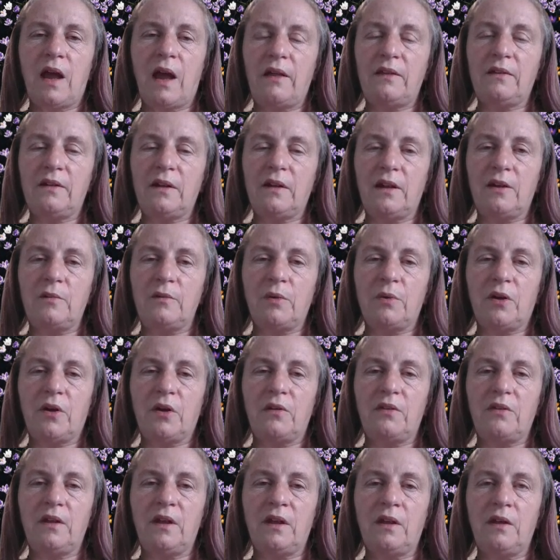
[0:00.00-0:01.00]
Catholic,
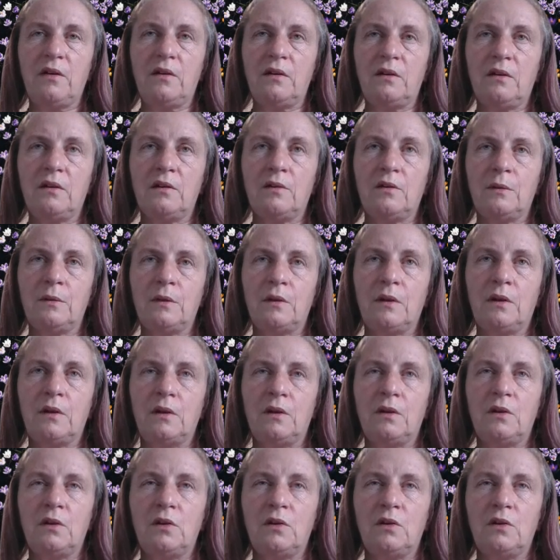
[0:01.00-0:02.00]
but I think
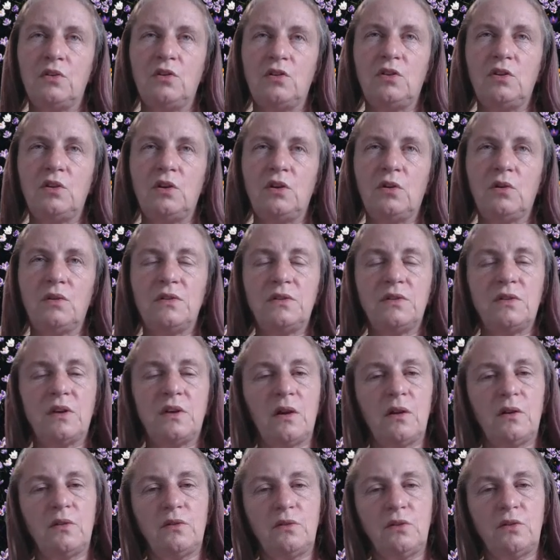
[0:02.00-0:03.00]
she
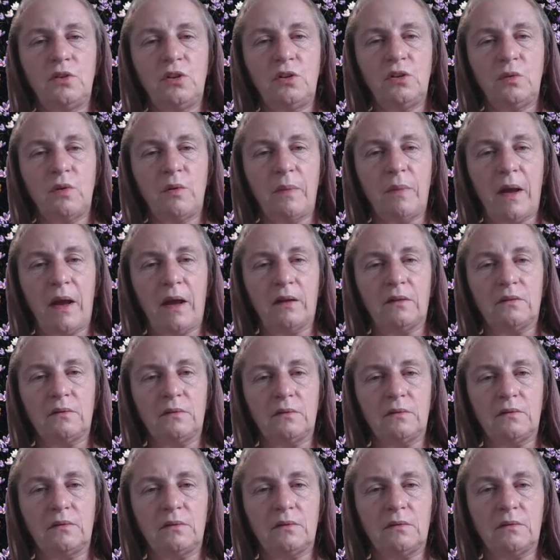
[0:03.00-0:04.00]
also knew about
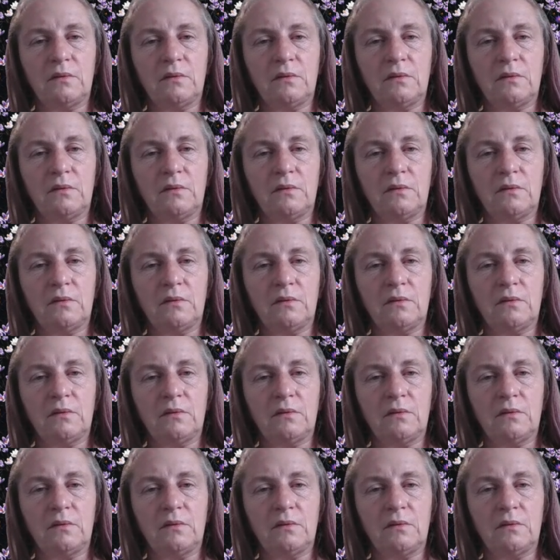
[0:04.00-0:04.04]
